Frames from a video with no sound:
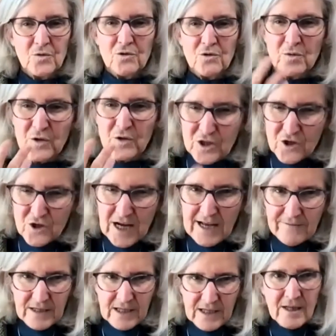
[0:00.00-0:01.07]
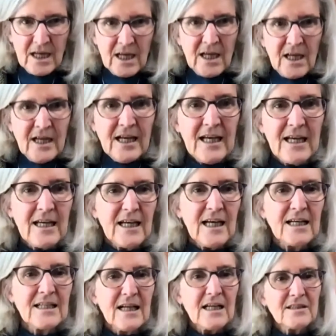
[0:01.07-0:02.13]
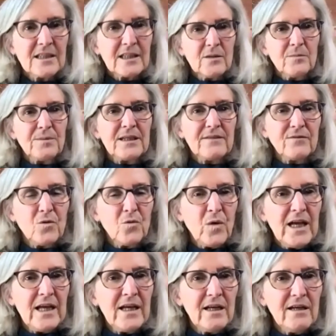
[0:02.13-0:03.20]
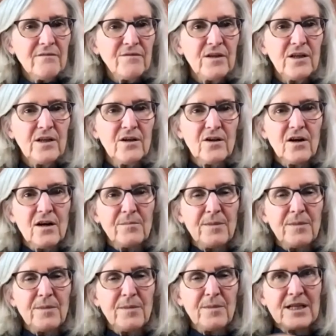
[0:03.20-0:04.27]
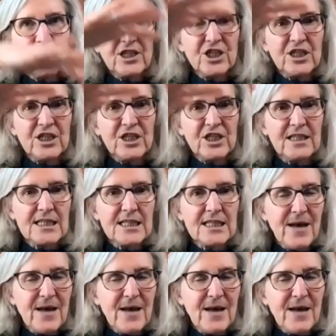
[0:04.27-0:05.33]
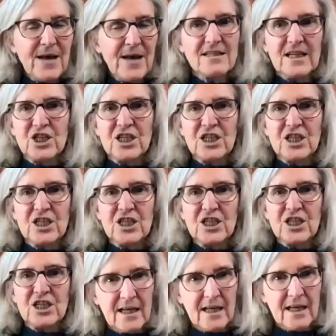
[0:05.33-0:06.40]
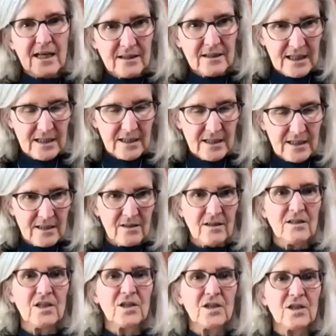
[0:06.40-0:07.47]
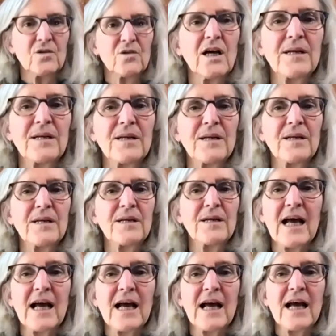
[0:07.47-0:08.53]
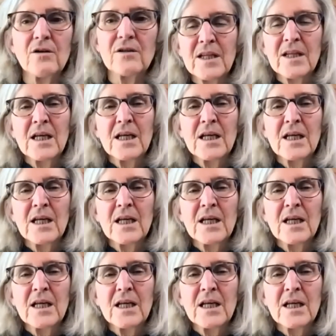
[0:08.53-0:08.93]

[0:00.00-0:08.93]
or you're having a little bit of a wave here, a pendulation into some activation, and then, coming out of it.